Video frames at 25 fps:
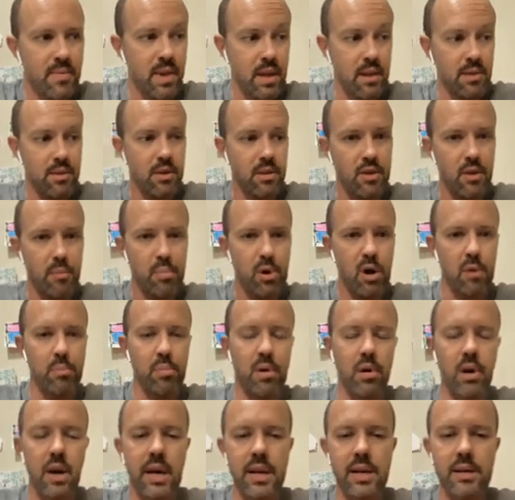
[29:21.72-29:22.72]
the
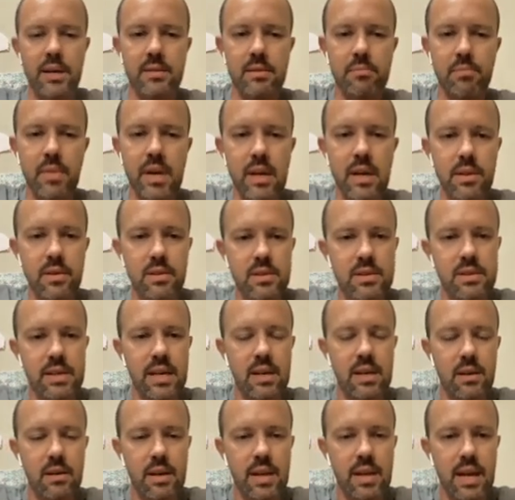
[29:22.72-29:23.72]
purpuratas and my other
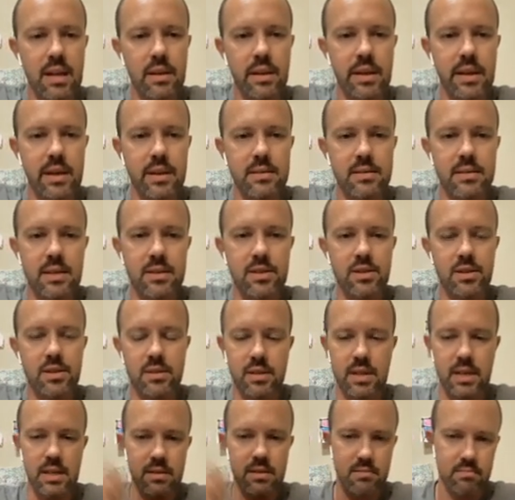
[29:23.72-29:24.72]
standard Cattleyas that
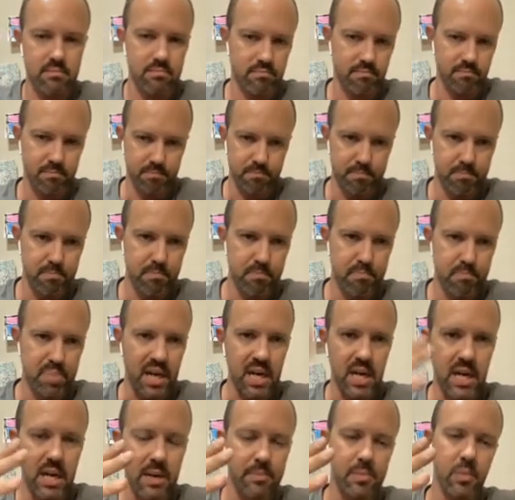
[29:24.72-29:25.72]
just get
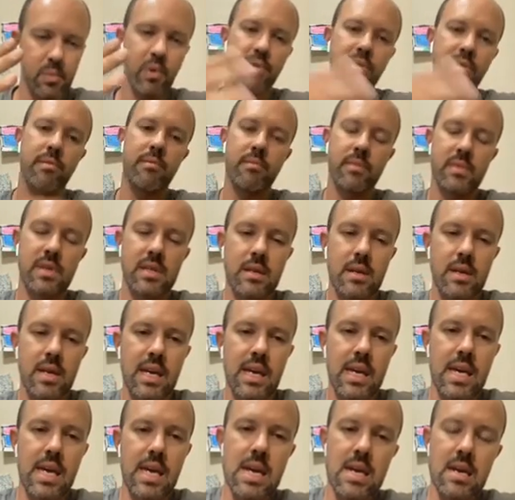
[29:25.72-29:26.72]
bombed with
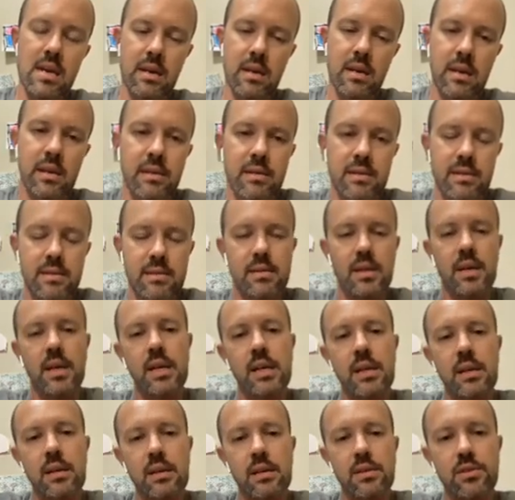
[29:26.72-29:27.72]
heat and
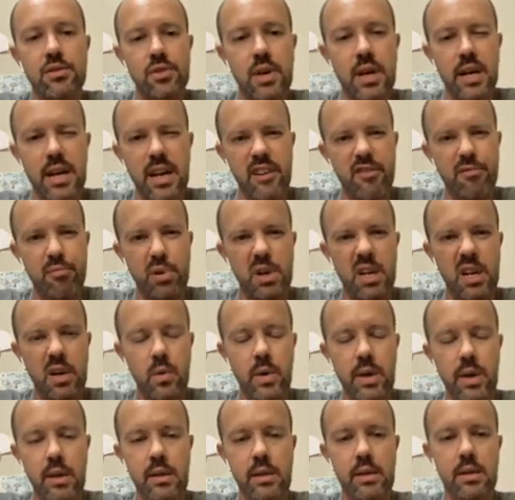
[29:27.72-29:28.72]
sun and dry off pretty
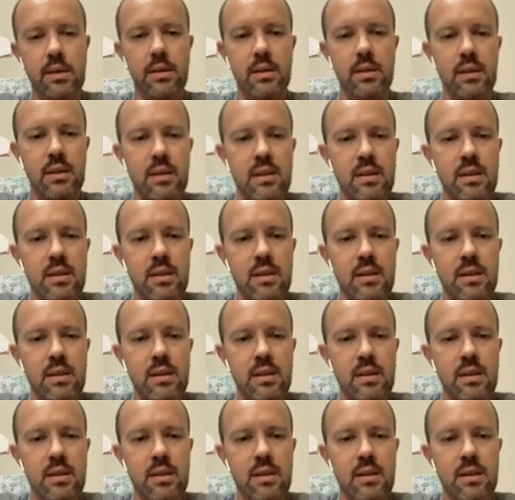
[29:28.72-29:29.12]
quickly.